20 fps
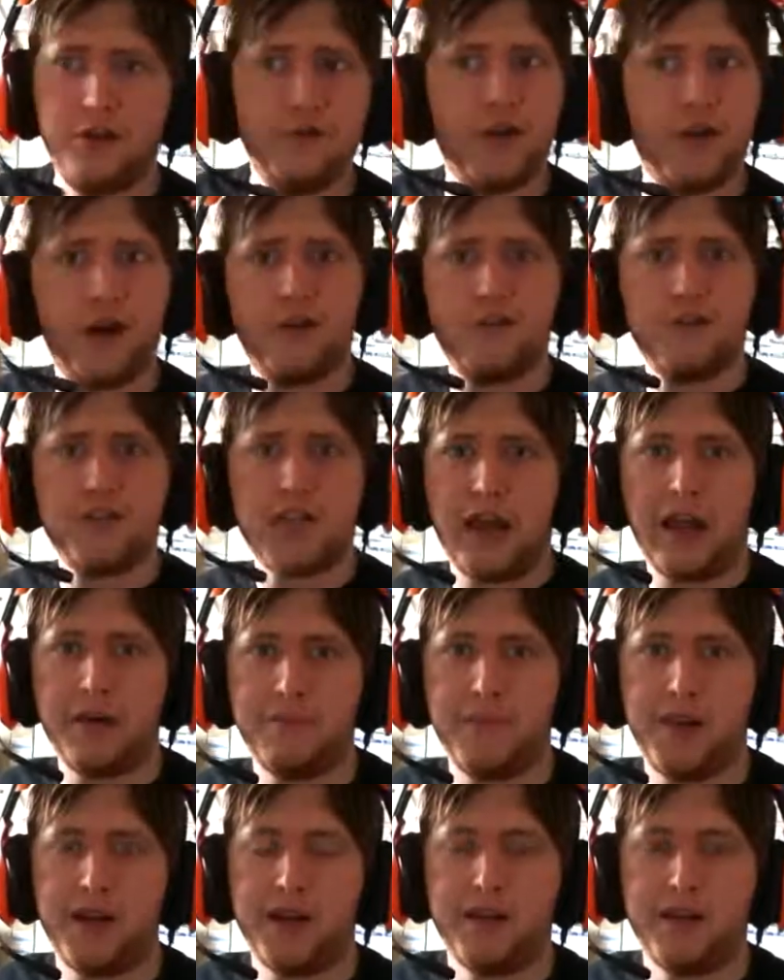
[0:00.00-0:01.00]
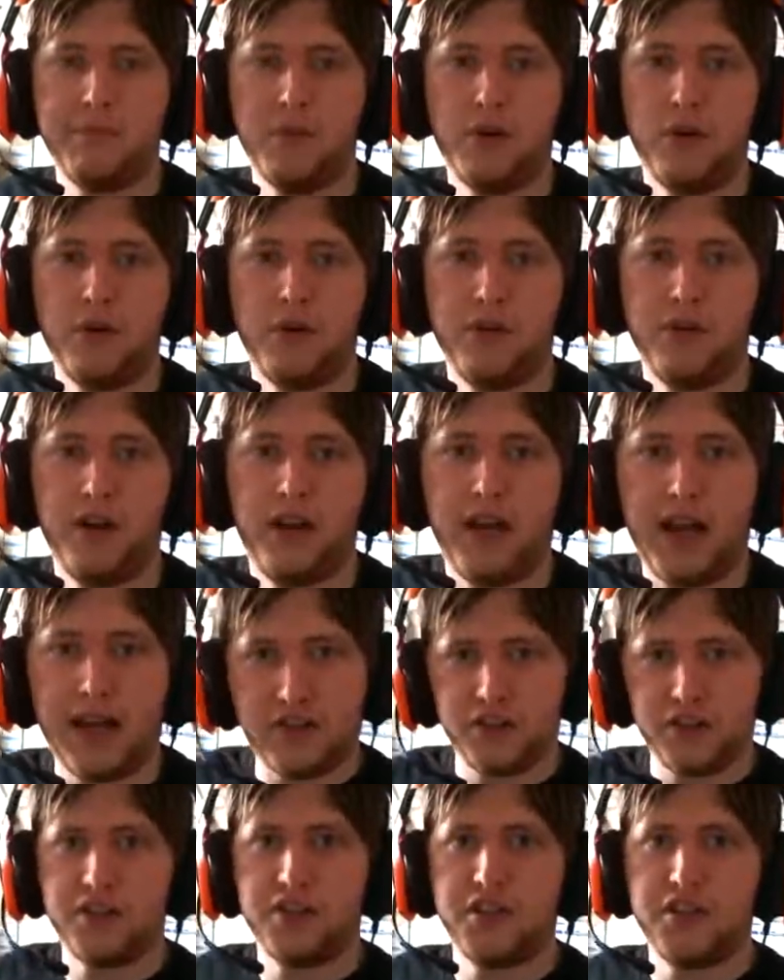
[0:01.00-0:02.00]
knows how many more
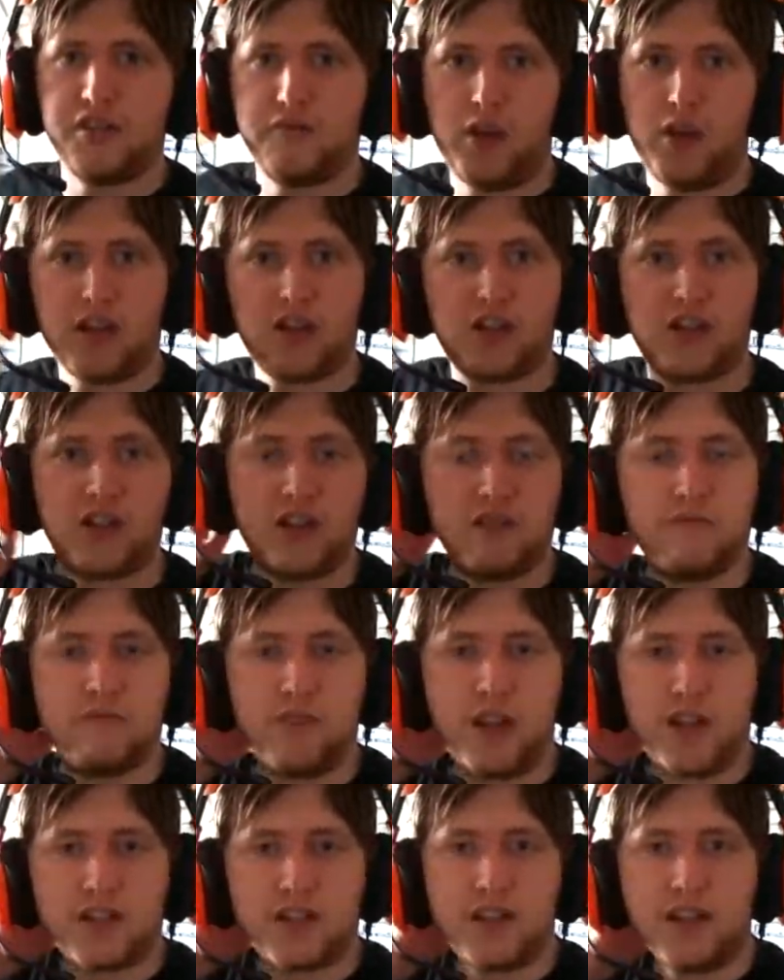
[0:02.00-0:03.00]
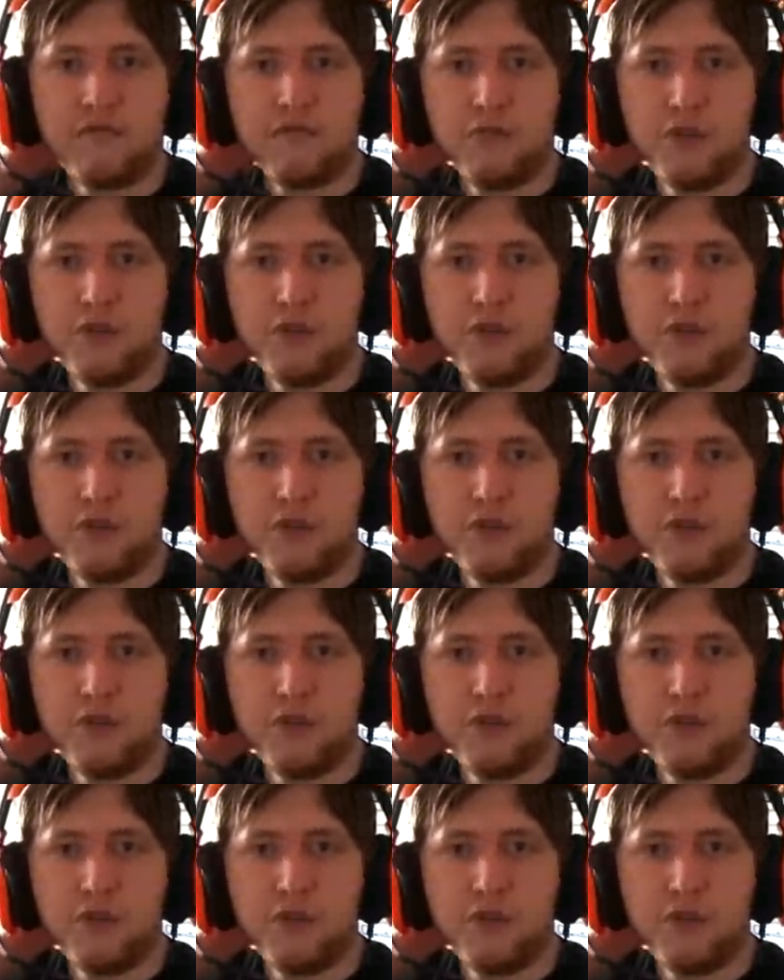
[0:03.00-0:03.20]
legends of wrestling